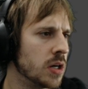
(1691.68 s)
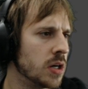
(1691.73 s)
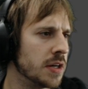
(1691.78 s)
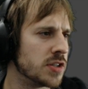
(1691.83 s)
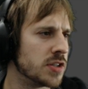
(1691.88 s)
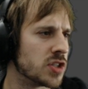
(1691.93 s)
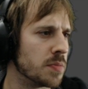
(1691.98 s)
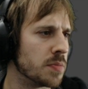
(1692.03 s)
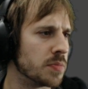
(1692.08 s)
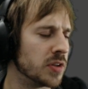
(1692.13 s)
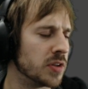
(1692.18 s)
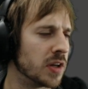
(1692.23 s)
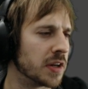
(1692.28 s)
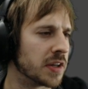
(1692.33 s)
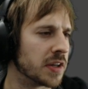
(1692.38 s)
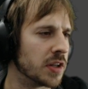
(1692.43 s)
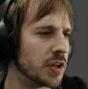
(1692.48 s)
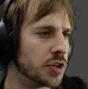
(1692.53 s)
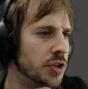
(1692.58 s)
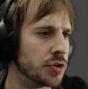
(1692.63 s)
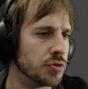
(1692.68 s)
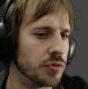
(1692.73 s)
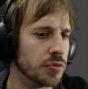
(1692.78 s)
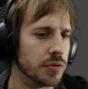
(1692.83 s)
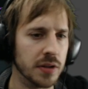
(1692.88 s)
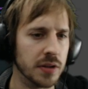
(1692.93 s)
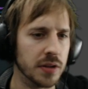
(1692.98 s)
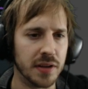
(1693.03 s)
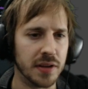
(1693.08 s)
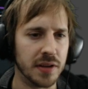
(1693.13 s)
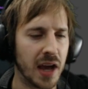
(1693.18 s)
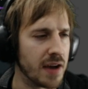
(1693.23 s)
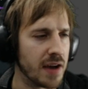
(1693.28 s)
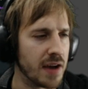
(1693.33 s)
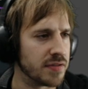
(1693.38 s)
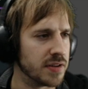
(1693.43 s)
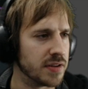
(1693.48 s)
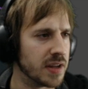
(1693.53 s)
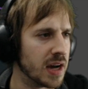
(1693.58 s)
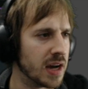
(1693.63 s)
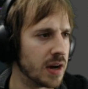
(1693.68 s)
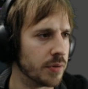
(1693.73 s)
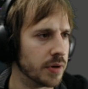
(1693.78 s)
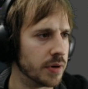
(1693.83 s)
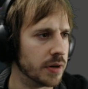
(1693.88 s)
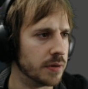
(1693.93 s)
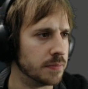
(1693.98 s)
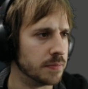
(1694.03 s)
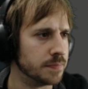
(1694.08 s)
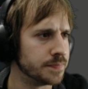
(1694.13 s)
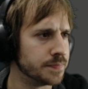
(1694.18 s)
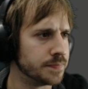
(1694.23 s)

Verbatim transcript: It's something I can do in half an hour.